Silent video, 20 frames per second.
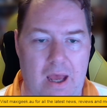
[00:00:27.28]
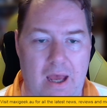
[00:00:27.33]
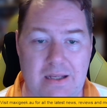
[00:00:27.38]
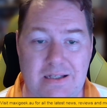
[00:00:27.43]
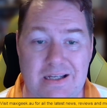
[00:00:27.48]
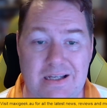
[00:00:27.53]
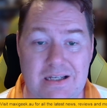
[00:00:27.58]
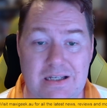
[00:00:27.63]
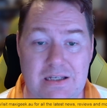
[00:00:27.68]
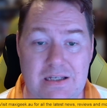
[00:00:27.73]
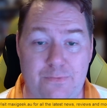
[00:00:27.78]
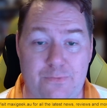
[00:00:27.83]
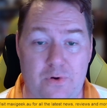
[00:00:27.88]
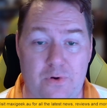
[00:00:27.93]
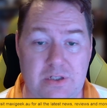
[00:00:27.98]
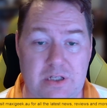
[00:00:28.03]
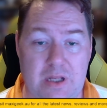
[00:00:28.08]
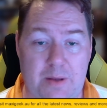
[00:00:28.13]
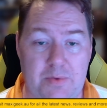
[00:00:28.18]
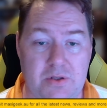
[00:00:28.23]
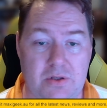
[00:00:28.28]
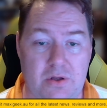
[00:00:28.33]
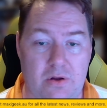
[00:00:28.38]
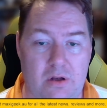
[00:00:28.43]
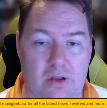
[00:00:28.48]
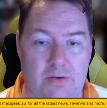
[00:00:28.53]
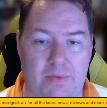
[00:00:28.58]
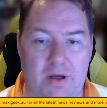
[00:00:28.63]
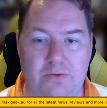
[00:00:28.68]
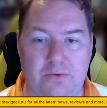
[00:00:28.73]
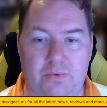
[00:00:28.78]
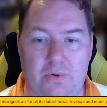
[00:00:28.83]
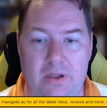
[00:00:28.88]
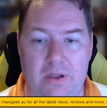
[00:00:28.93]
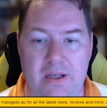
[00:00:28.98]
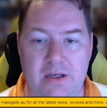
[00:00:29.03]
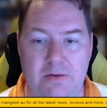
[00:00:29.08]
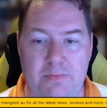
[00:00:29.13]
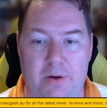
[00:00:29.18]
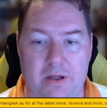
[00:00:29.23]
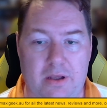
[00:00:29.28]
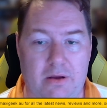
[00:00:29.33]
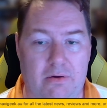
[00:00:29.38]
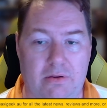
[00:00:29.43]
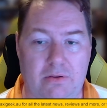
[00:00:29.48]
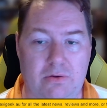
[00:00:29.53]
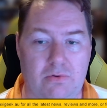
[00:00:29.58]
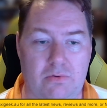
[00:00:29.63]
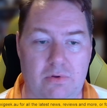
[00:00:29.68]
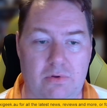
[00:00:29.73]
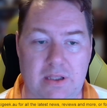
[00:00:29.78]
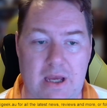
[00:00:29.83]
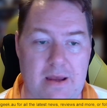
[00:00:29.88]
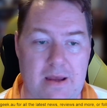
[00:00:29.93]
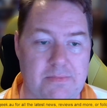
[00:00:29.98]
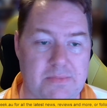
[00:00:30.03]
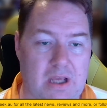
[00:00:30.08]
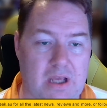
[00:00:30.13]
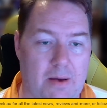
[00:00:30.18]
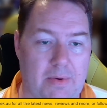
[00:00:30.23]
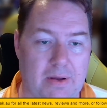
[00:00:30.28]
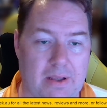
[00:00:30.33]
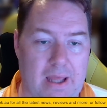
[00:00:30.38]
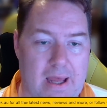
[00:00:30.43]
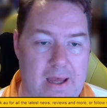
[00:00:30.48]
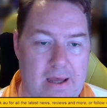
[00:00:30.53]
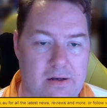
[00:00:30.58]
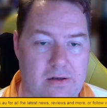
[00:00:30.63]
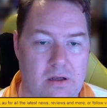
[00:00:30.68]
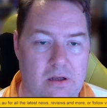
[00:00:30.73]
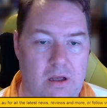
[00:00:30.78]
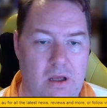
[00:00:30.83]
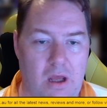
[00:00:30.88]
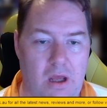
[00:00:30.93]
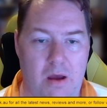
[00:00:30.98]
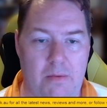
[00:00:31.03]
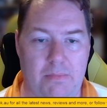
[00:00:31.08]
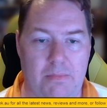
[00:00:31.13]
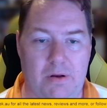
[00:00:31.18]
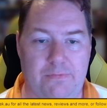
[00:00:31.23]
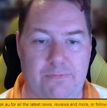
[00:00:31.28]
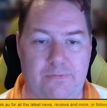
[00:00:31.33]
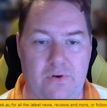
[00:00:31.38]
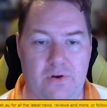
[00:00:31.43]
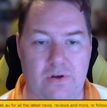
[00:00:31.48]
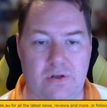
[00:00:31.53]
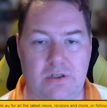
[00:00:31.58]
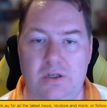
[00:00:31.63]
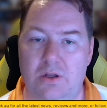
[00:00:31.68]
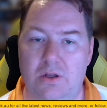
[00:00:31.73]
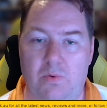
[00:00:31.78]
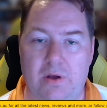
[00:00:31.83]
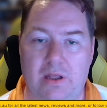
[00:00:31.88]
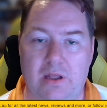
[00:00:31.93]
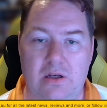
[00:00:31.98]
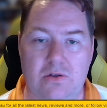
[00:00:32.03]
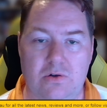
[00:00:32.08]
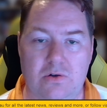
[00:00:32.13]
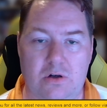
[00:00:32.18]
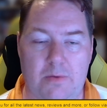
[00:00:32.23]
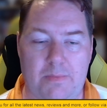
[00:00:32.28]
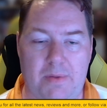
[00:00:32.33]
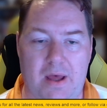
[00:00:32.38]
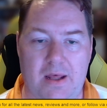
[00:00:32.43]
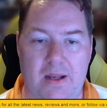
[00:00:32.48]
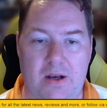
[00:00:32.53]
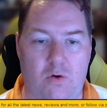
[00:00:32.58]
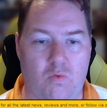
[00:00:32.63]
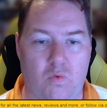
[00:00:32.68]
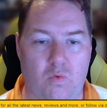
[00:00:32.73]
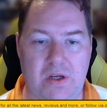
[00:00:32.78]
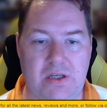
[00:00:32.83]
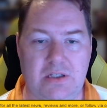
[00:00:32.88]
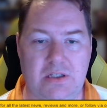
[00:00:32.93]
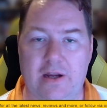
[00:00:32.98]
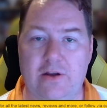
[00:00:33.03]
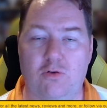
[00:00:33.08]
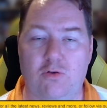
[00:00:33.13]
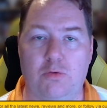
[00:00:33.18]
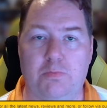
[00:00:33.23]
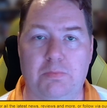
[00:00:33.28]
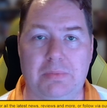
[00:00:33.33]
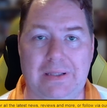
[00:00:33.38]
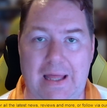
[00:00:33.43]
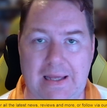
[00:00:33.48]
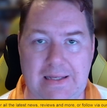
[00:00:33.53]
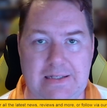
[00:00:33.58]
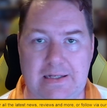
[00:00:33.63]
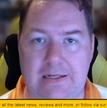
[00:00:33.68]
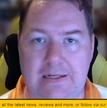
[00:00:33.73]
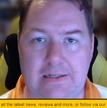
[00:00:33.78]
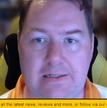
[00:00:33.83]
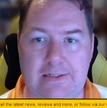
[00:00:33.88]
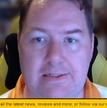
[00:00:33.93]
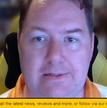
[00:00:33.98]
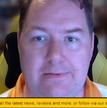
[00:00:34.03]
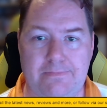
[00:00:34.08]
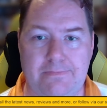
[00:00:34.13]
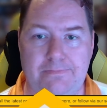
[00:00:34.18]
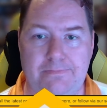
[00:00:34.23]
As this is the first episode of the month, we'll end by going through the games coming out. But first, we're going to talk about recycled plastics.